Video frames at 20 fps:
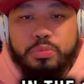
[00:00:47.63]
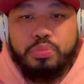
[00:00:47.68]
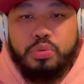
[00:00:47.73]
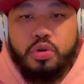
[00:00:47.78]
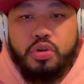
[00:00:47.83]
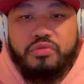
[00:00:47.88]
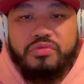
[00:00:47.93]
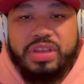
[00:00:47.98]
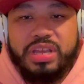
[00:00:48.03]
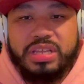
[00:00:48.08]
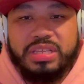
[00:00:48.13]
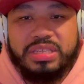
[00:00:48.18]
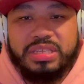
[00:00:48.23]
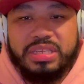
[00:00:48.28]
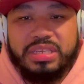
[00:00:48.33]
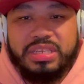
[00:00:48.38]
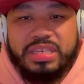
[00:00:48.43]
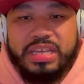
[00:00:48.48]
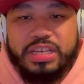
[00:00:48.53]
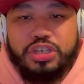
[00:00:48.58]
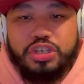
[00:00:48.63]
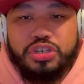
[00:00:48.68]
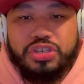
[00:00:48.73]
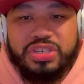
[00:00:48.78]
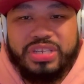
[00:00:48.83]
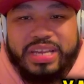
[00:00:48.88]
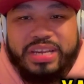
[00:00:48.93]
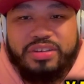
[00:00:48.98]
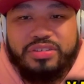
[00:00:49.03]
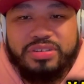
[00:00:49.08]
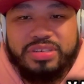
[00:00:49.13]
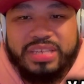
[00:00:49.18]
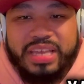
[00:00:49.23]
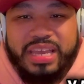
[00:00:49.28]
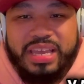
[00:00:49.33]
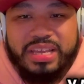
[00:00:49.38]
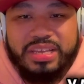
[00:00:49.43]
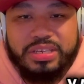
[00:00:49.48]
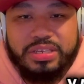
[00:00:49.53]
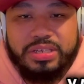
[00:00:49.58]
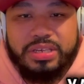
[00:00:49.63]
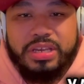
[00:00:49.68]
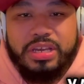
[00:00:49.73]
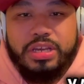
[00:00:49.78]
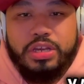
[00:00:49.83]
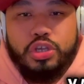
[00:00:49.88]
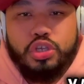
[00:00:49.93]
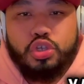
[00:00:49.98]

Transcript: Puerto Rican sensation Xander Zayas